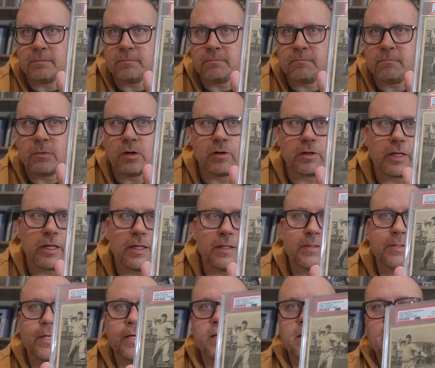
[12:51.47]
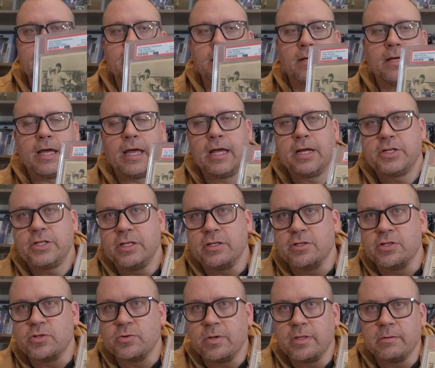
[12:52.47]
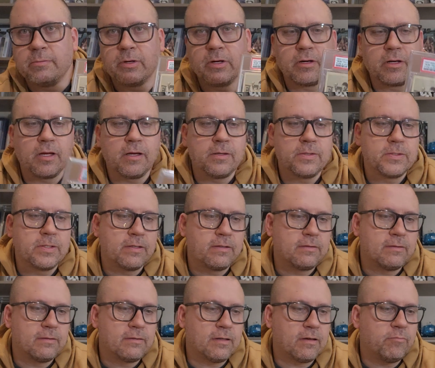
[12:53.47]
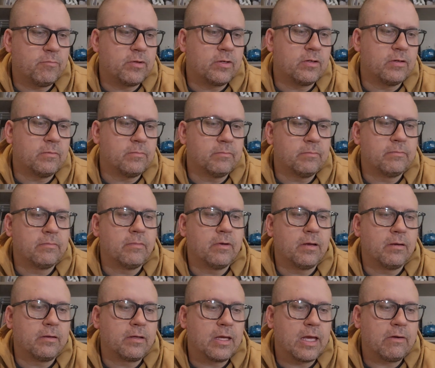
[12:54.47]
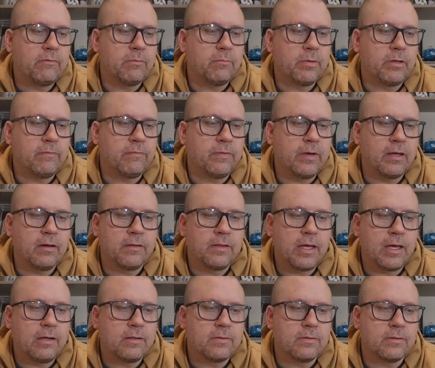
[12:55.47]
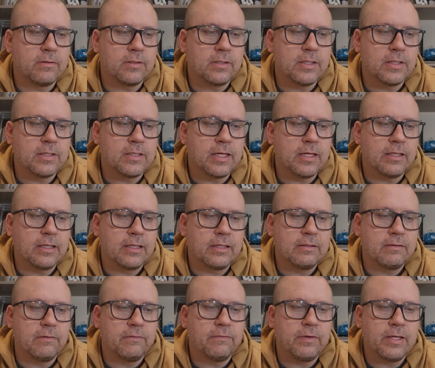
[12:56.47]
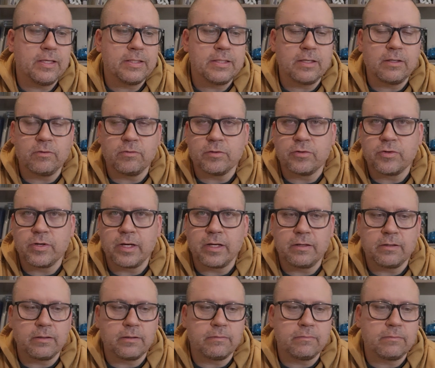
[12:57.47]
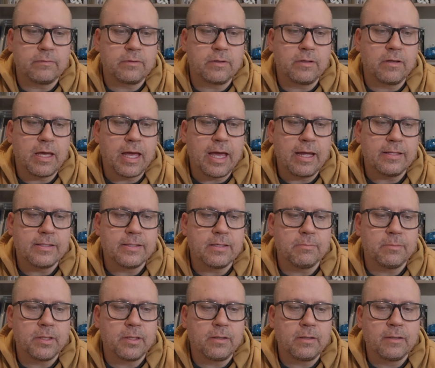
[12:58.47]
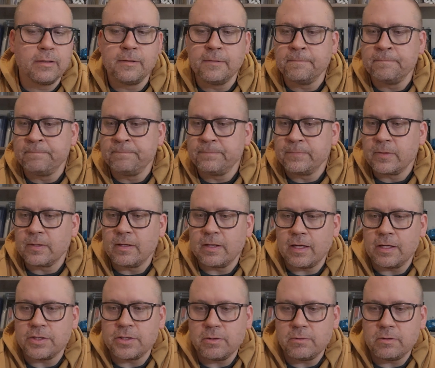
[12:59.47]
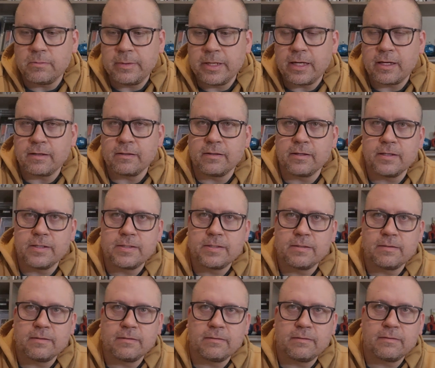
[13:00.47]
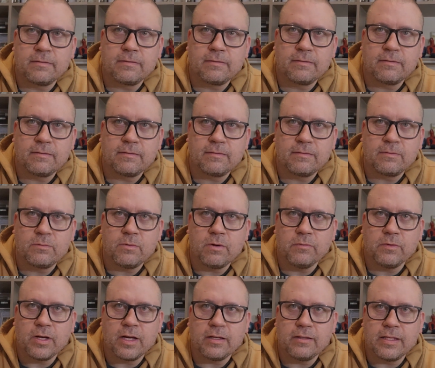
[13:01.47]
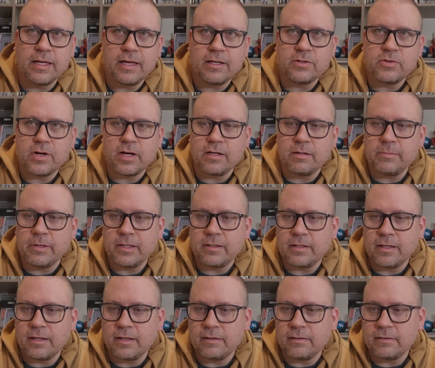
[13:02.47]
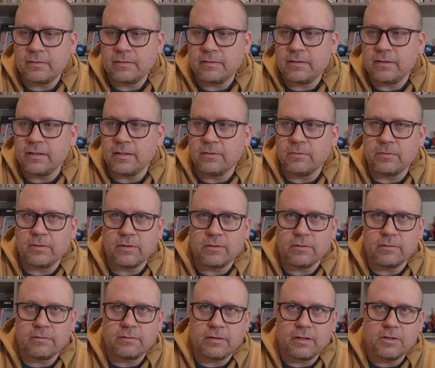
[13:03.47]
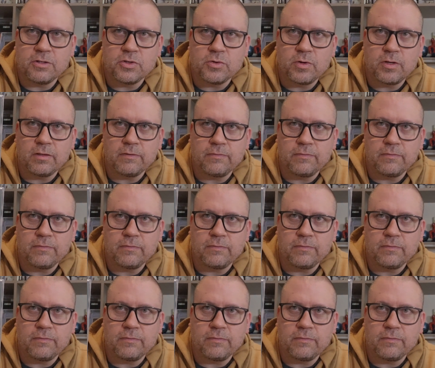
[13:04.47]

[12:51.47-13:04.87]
markings. I actually enjoy the markings. I've become kind of a big fan of that, as long as it's not like defacing or trying to hide something. I showed the back of this. Whoever had that tried to make that, or enjoy the